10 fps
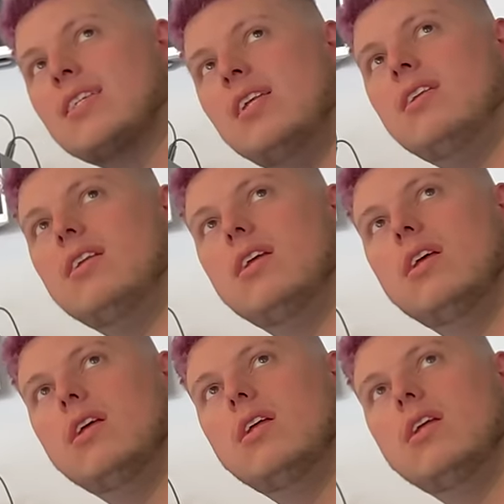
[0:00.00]
accent?
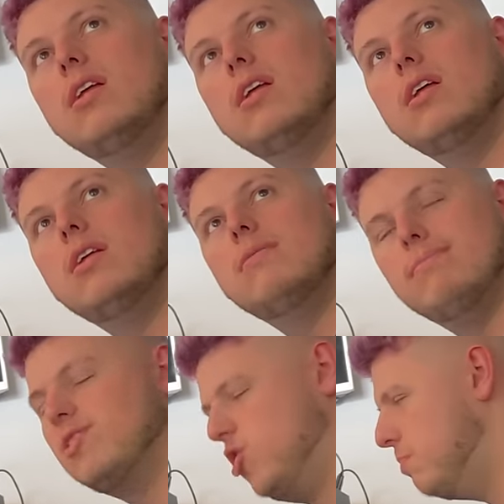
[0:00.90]
Yeah,
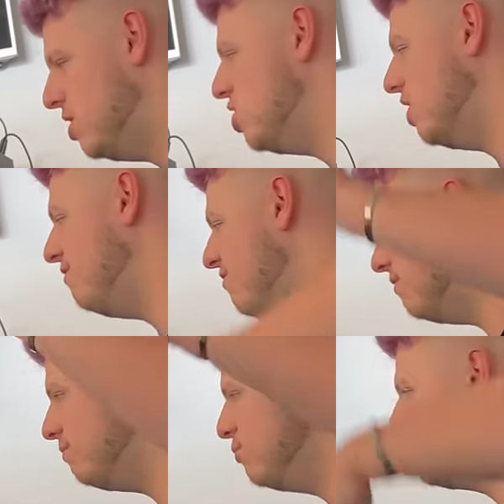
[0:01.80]
look Gypsy Steve.
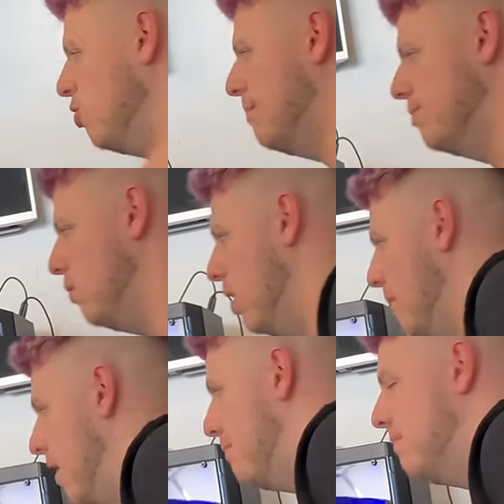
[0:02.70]
Screw him. Don't worry about